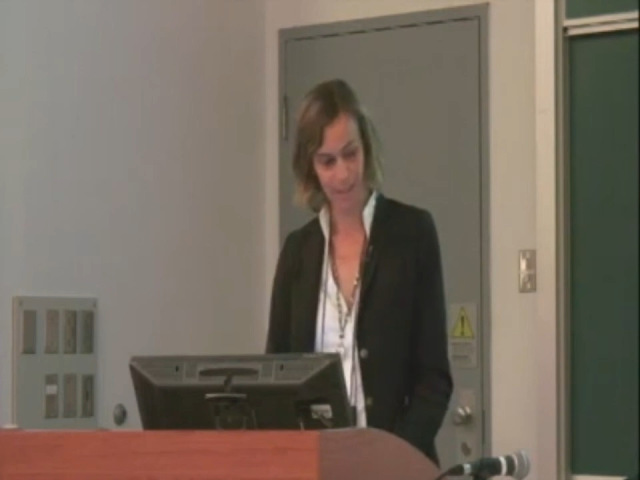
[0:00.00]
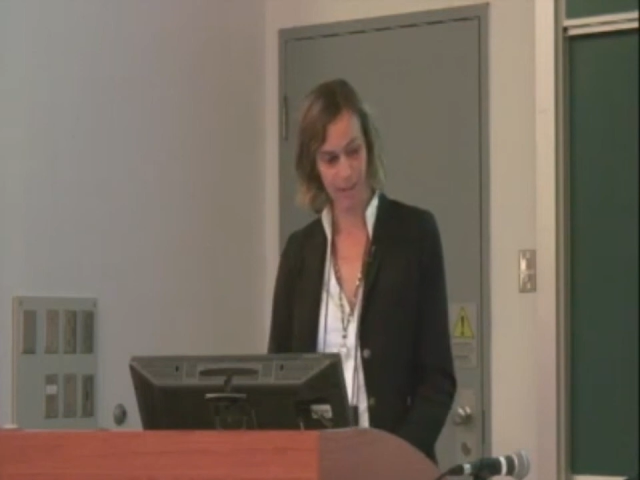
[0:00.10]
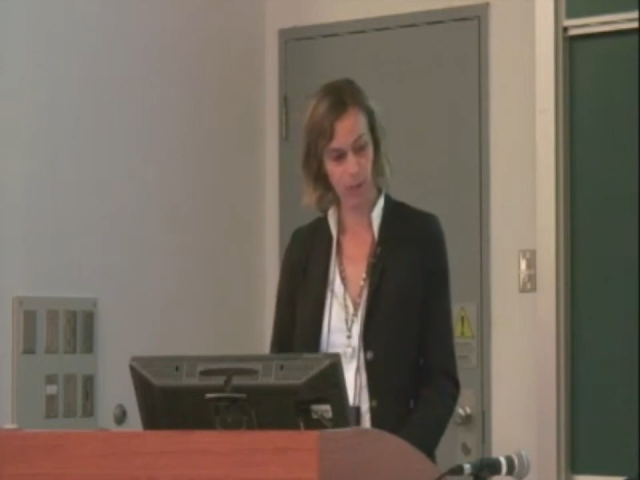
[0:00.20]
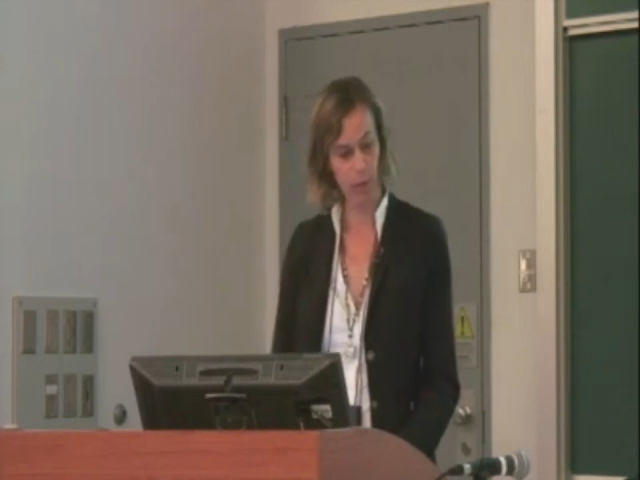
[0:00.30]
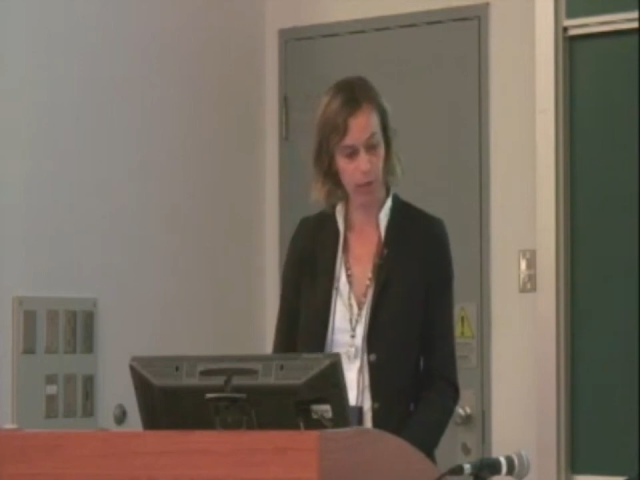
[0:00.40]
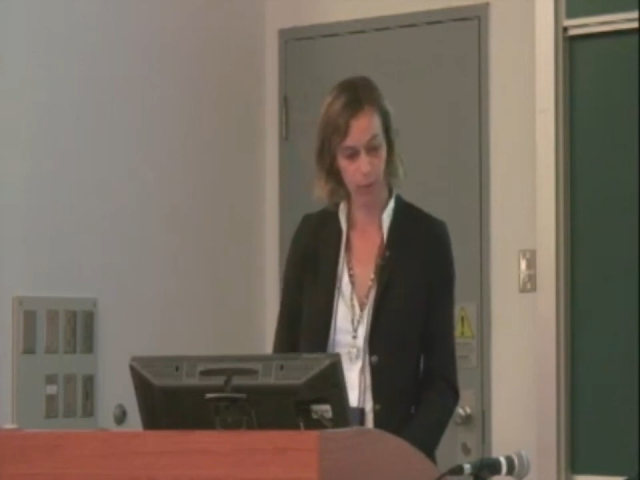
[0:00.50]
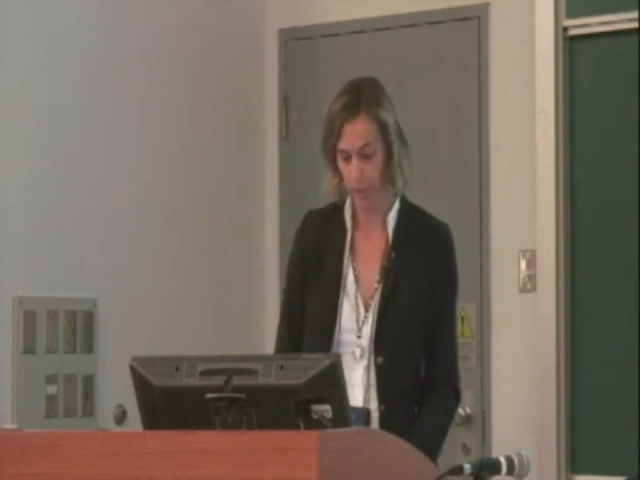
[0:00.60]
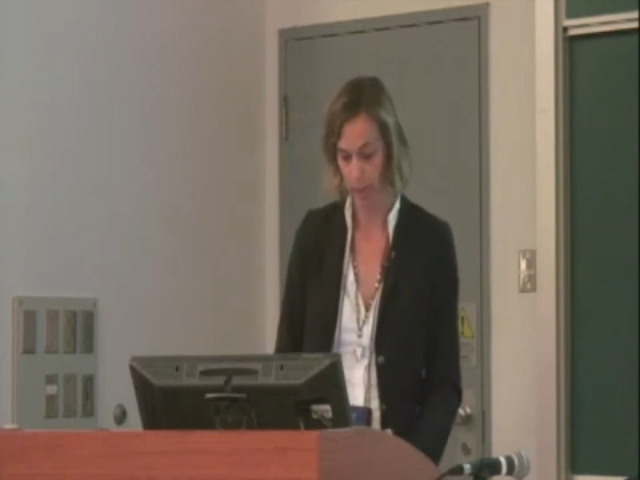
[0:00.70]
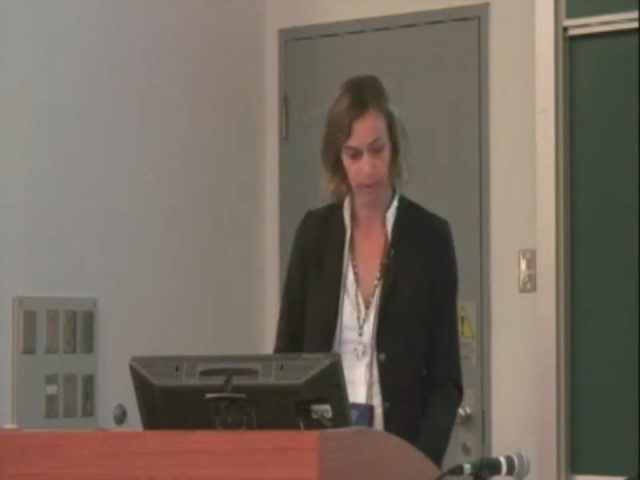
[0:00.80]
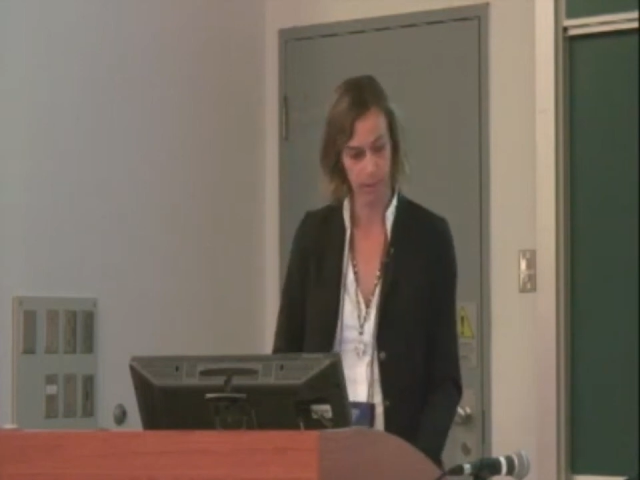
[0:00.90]
Don't you have my
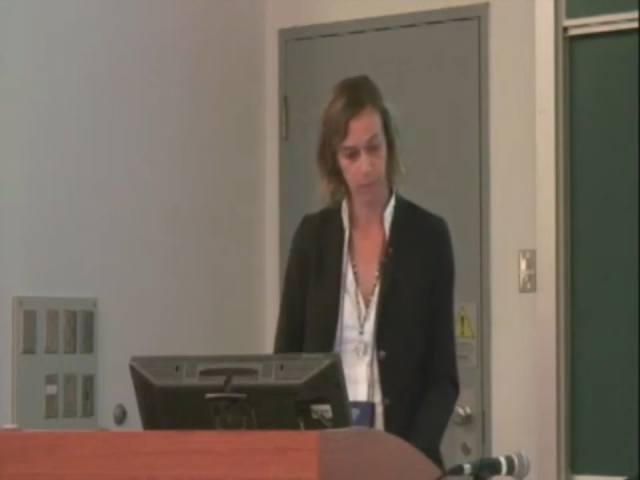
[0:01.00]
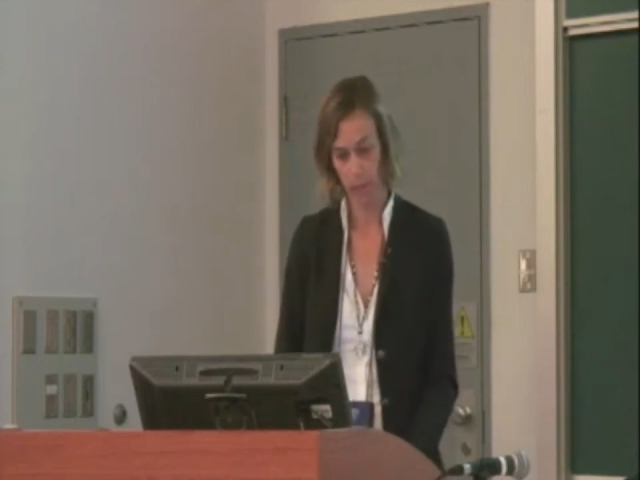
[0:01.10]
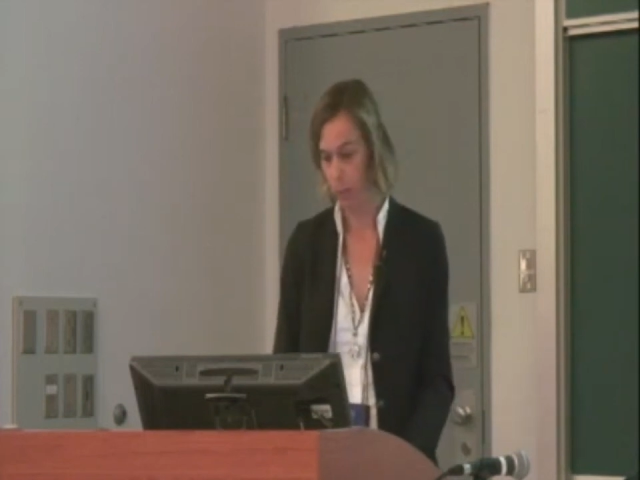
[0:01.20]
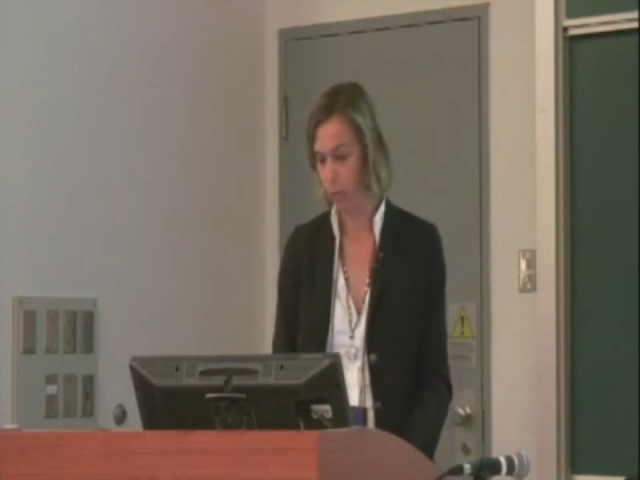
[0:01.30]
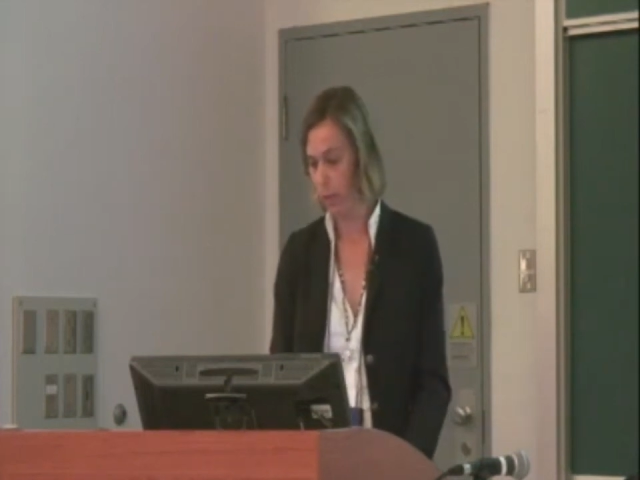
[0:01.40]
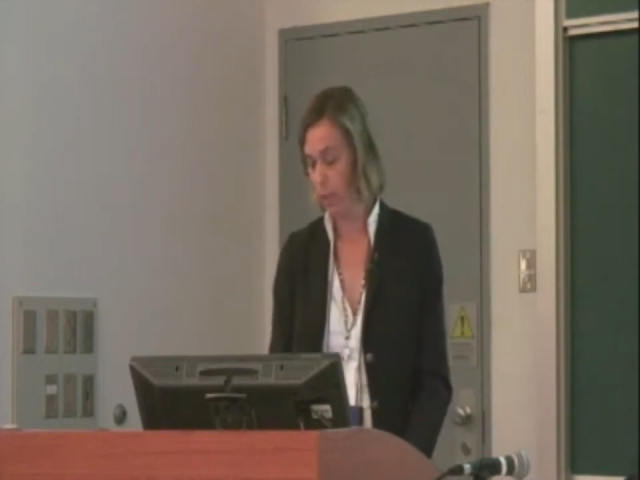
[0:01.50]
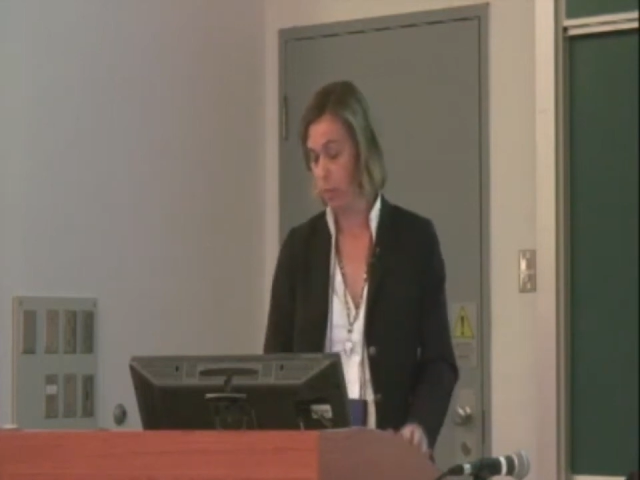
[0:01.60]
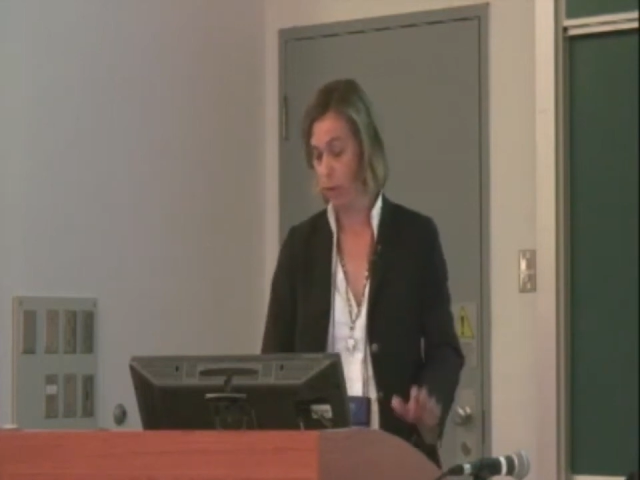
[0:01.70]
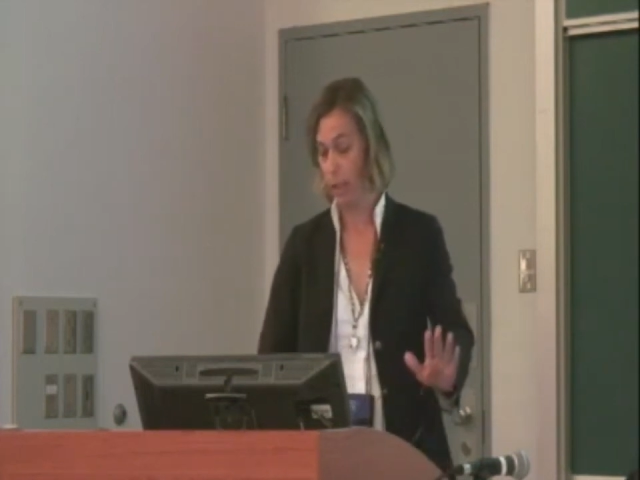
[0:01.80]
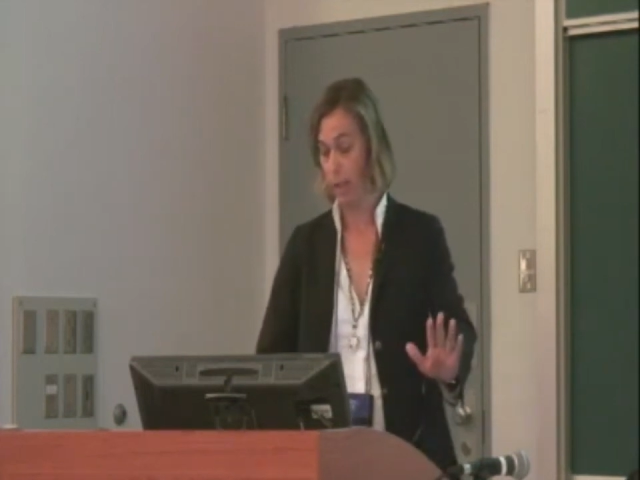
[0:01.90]
paper? That's
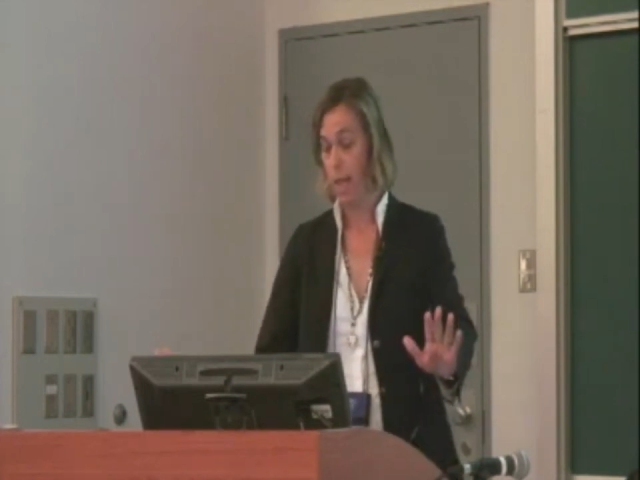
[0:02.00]
okay.